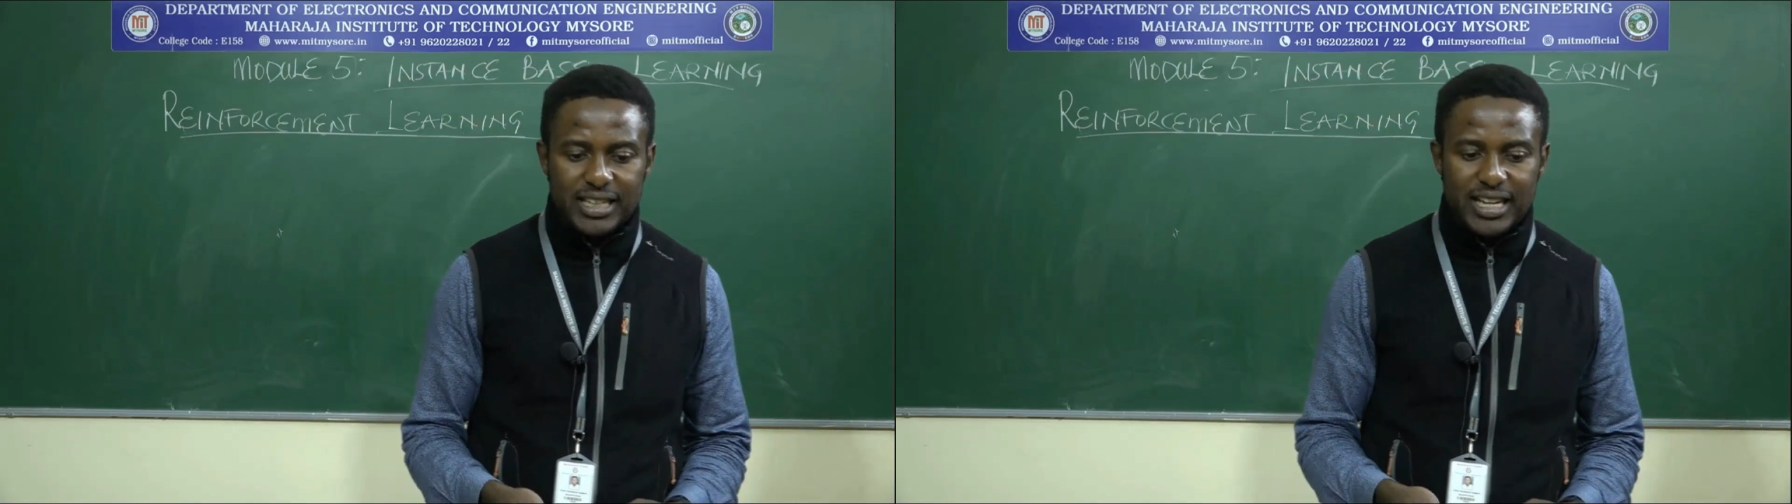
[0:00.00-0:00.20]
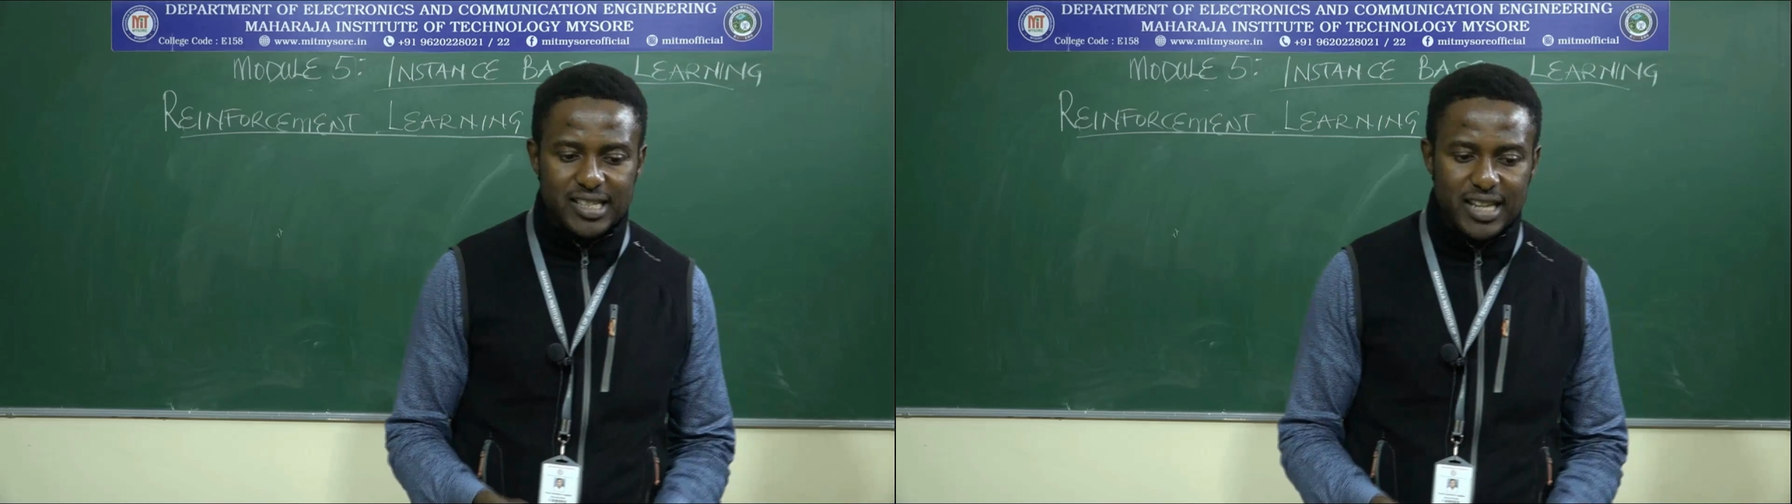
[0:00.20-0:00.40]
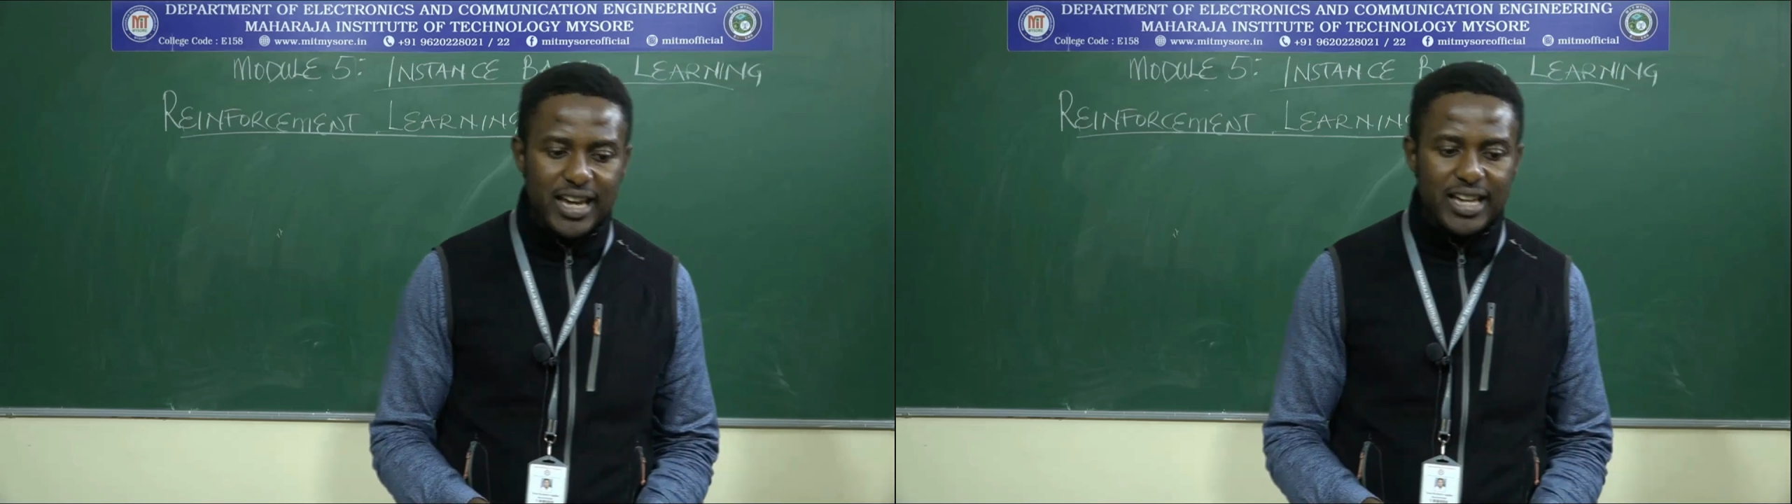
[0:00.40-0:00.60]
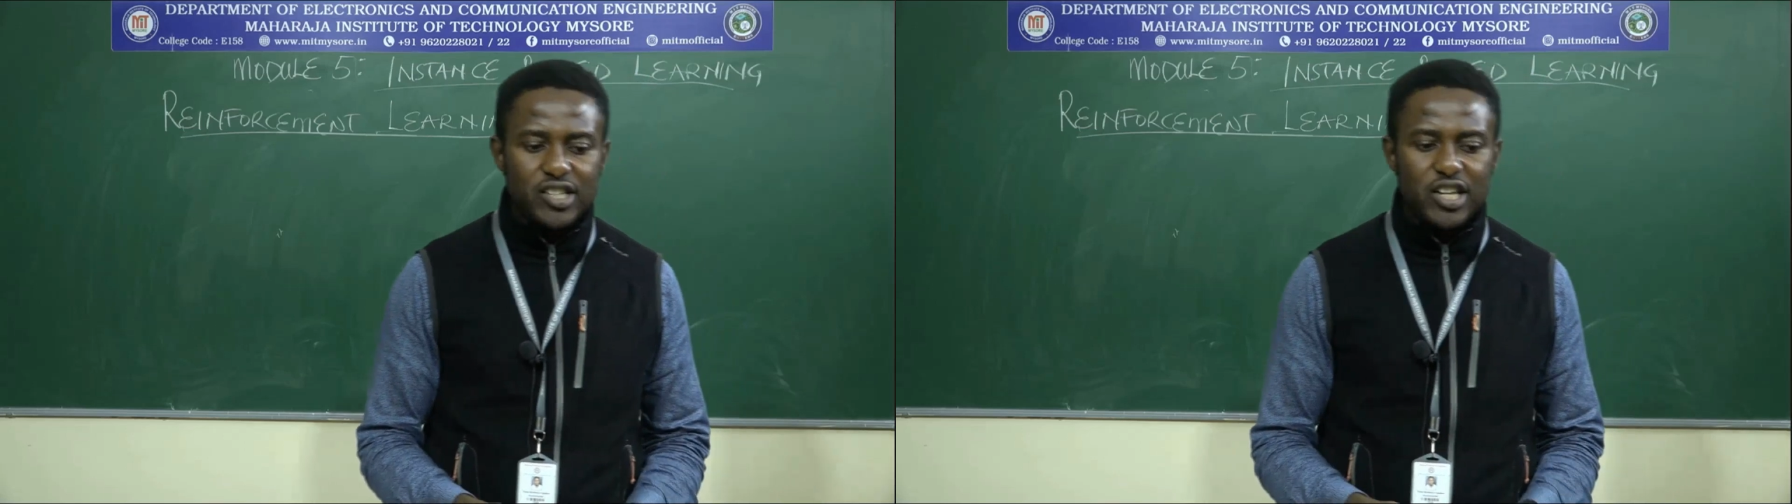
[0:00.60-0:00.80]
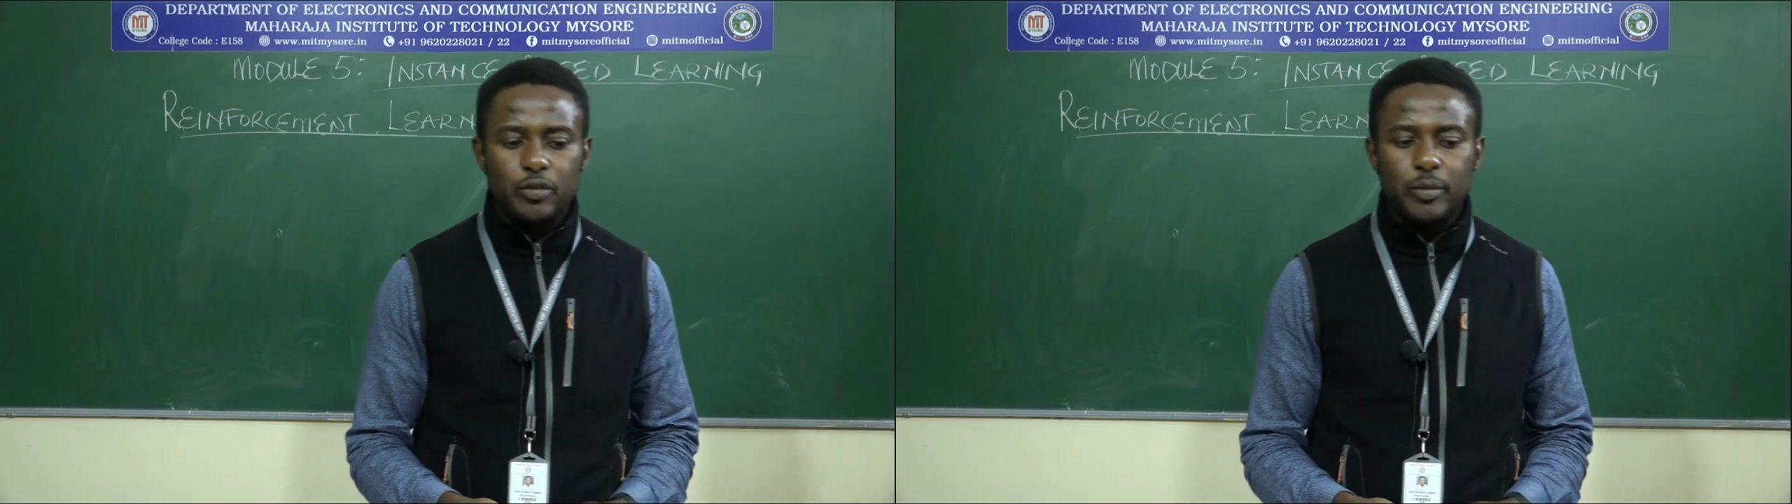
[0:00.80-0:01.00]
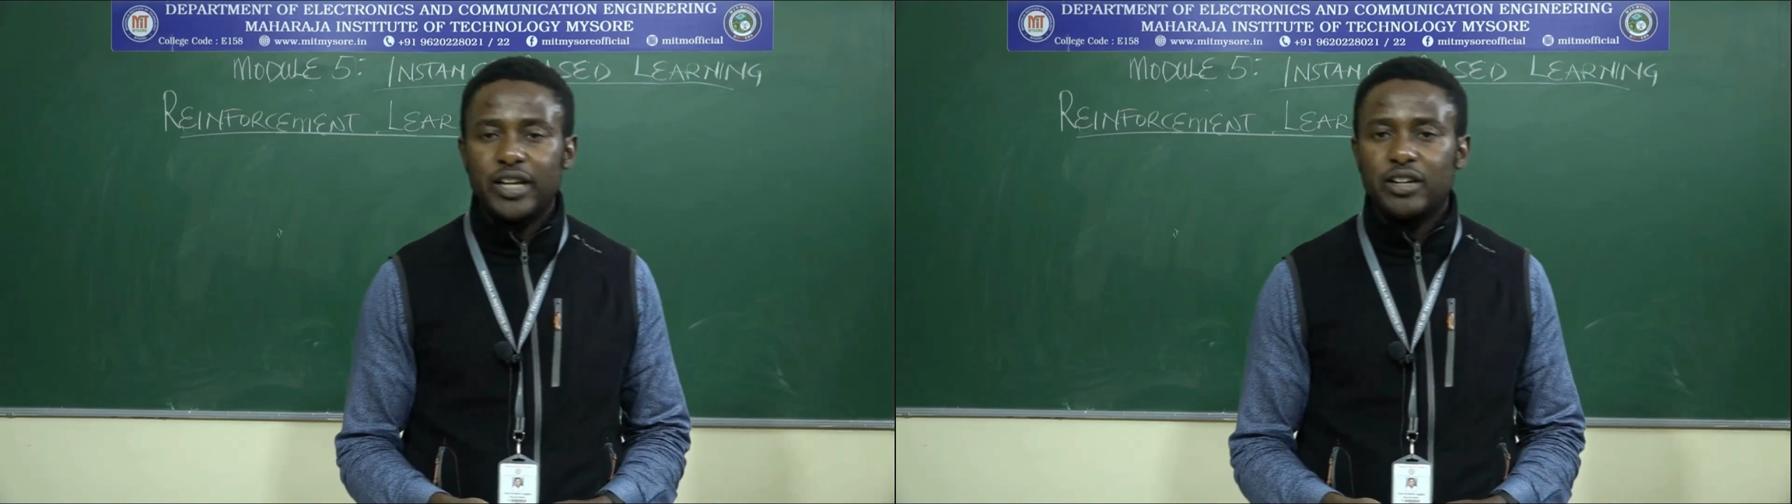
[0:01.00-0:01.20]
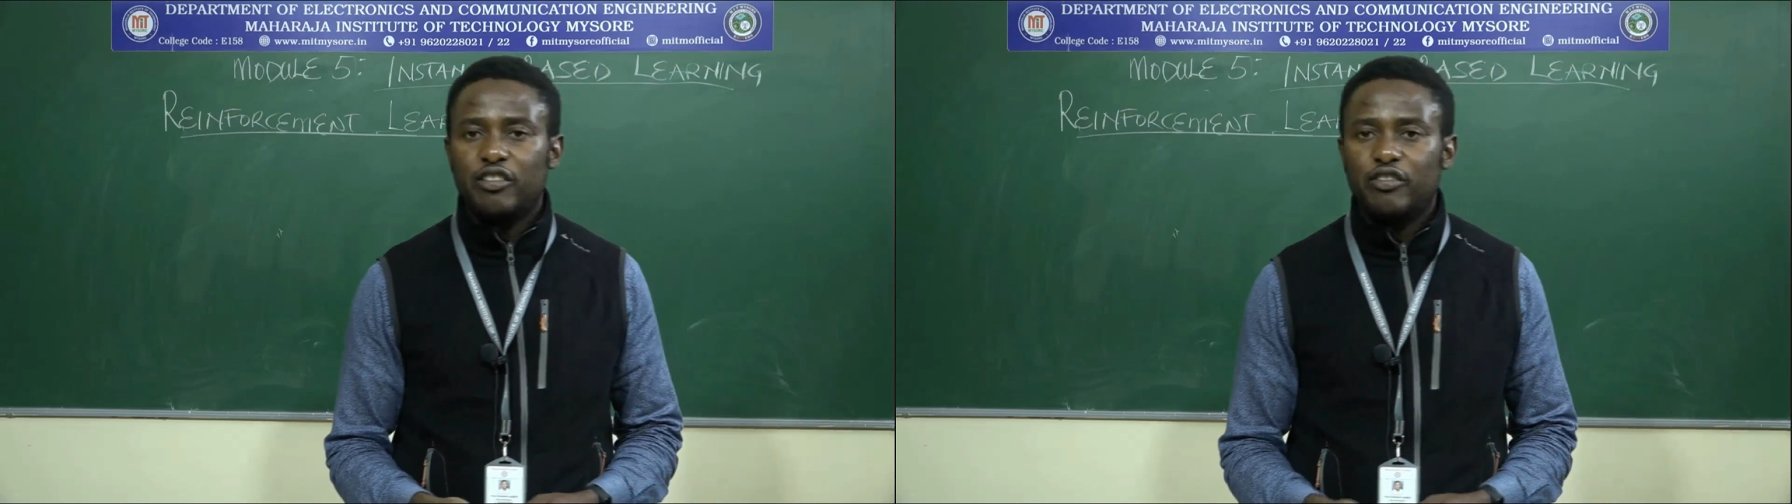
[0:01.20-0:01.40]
assigns a numerical